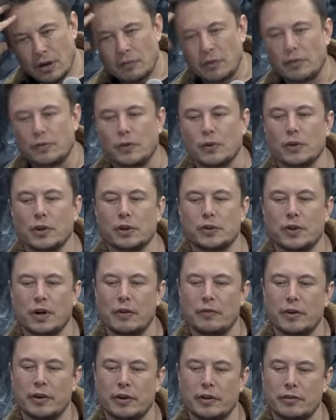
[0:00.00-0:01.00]
but for all the
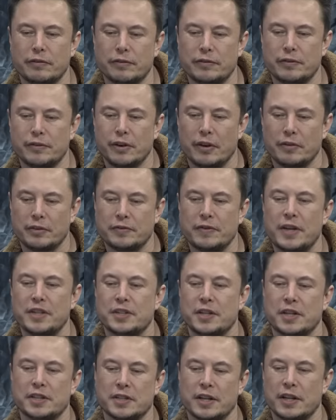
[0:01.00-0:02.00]
drama of, of
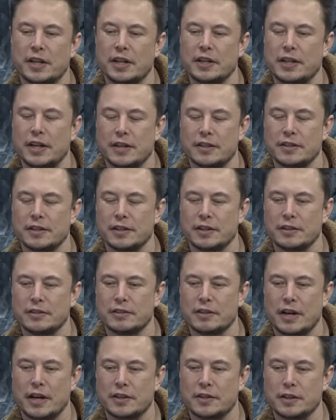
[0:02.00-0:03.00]
SpaceX, I think
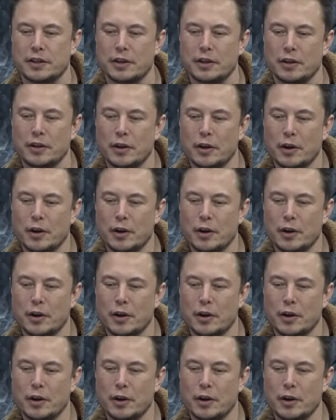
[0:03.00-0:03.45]
Tesla's actually